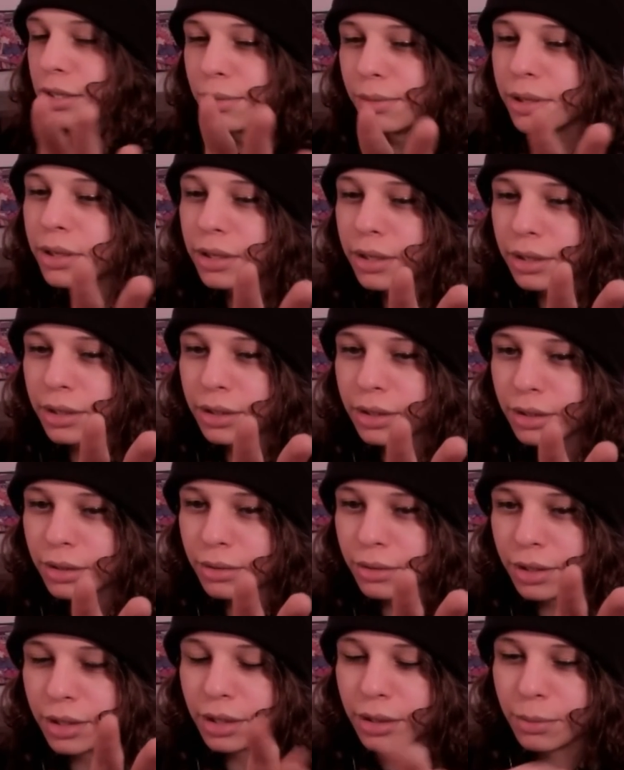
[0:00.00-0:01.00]
be,
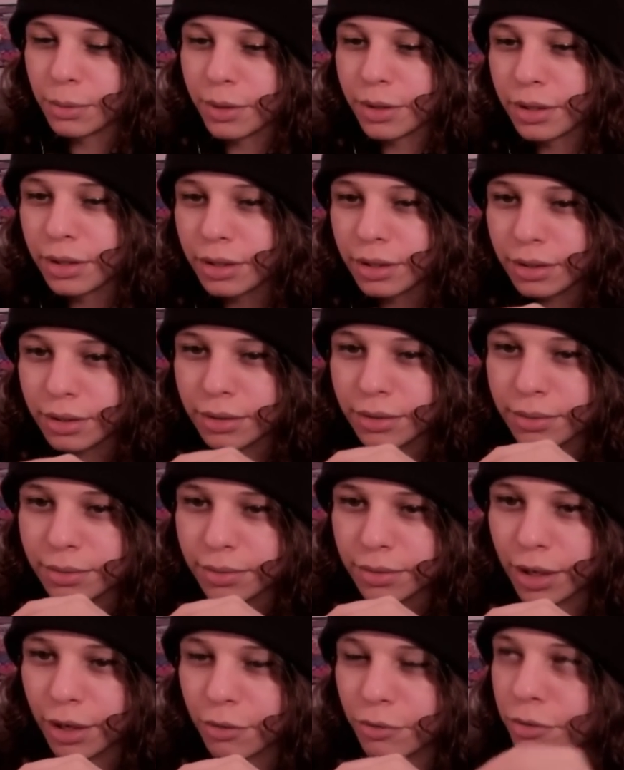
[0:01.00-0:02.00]
dealing with it.
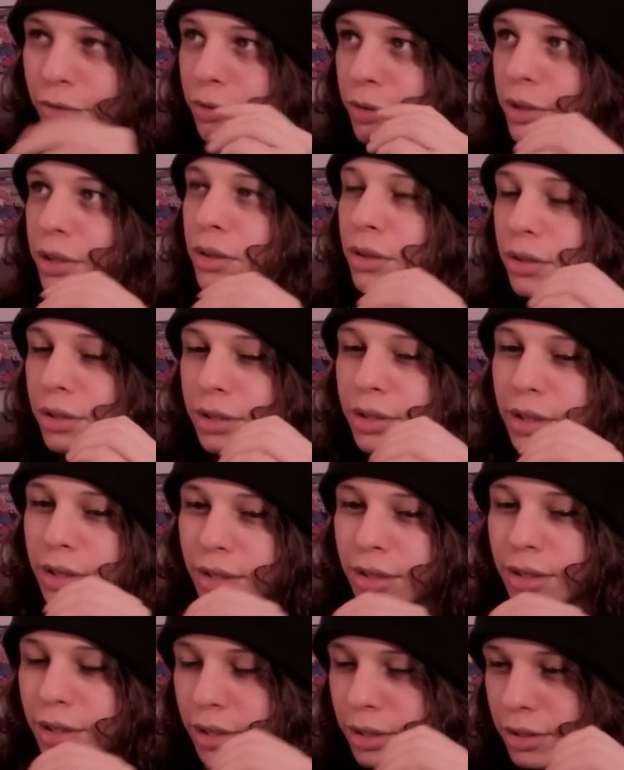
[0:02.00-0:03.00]
I don't feel the
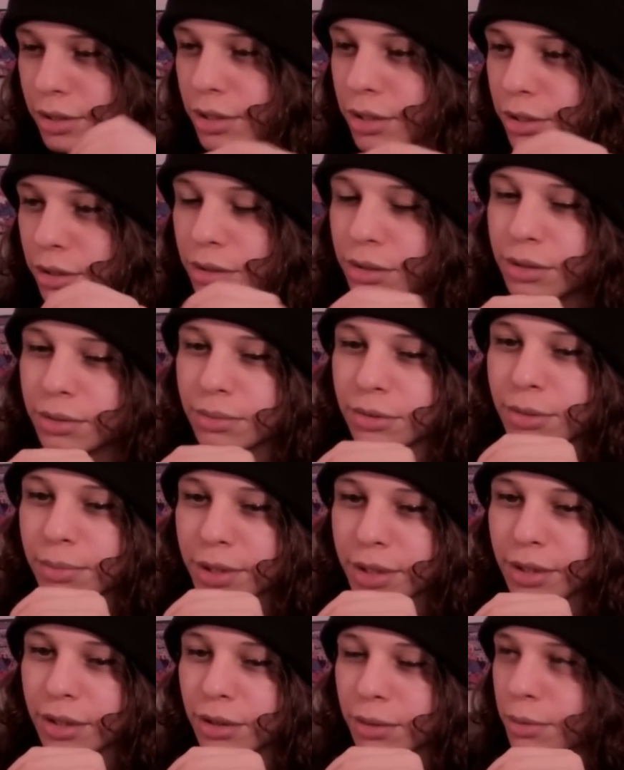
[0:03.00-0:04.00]
need to continue to
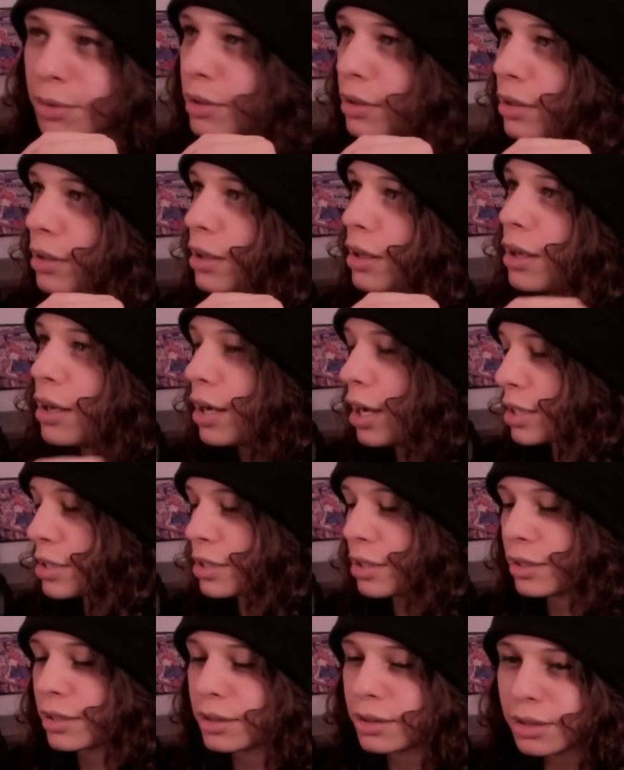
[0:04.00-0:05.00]
be dealing with it. I
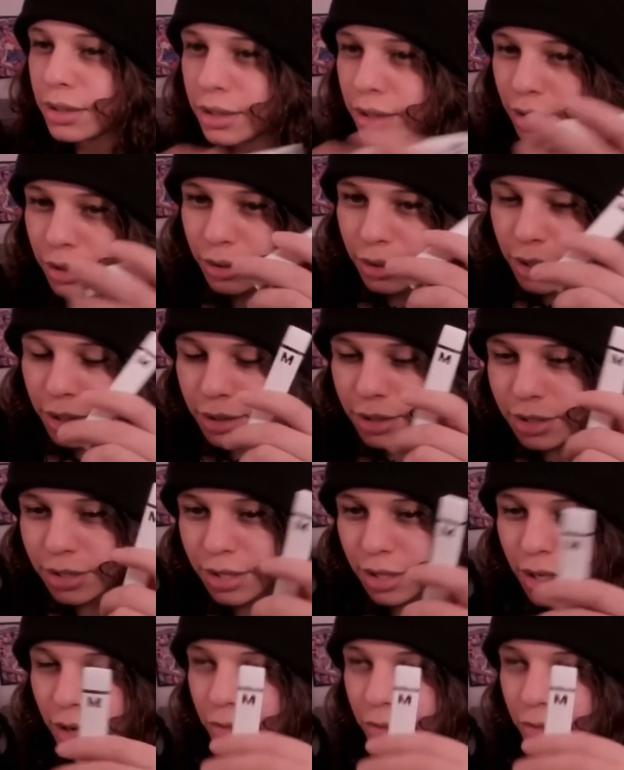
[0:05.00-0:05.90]
still, hit this thing